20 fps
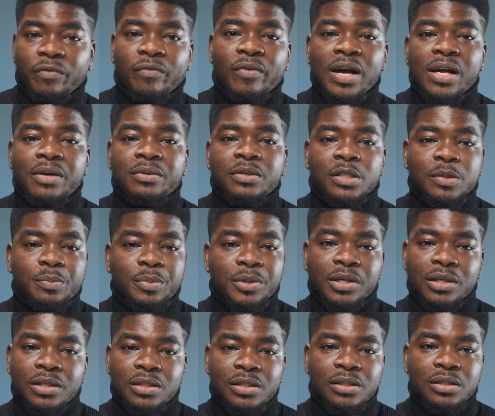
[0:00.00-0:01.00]
firing
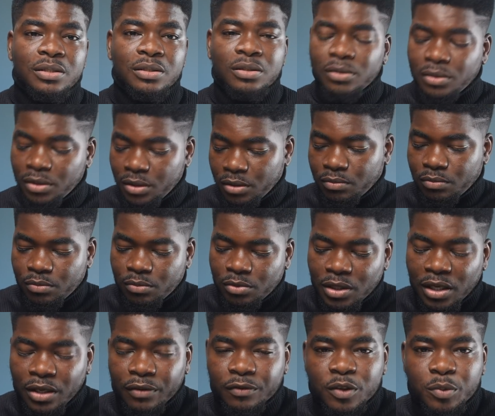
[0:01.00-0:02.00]
speakers. They
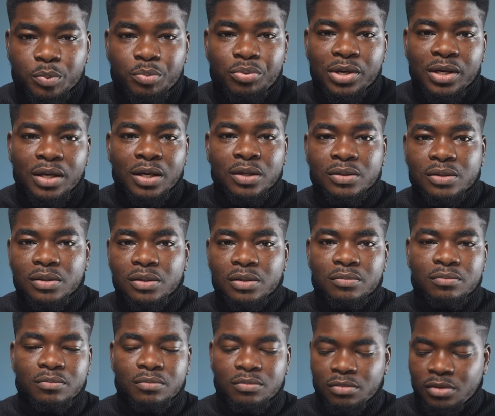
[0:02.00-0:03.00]
kind of spread out in
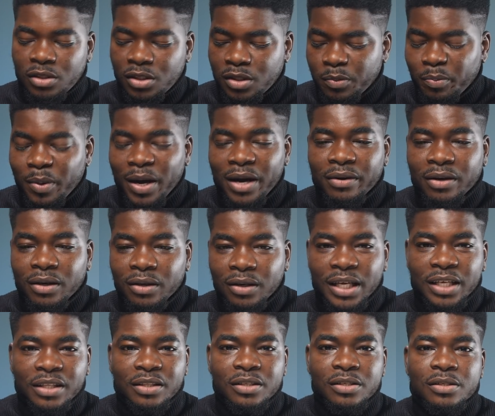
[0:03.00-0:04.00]
a spiral
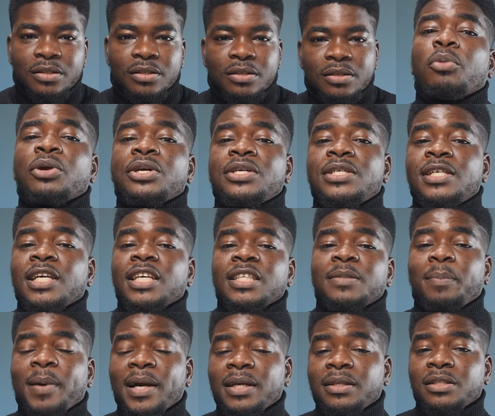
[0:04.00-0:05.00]
like this. But
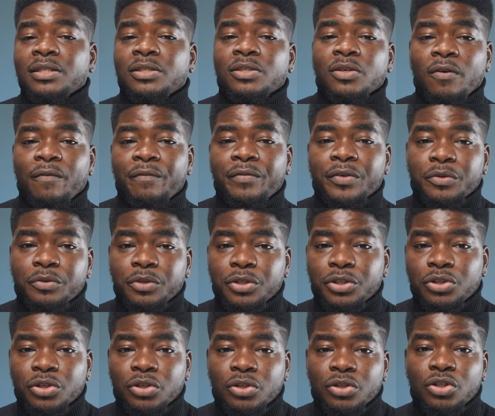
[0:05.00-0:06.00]
despite this
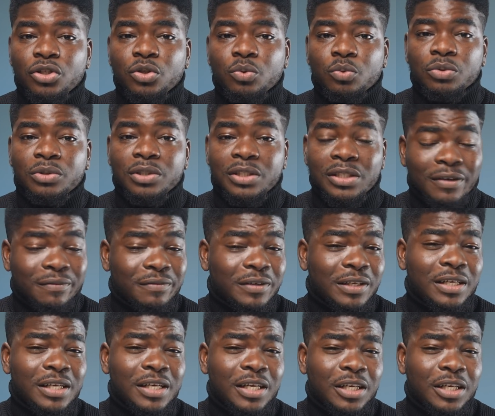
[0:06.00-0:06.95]
configuration, you would definitely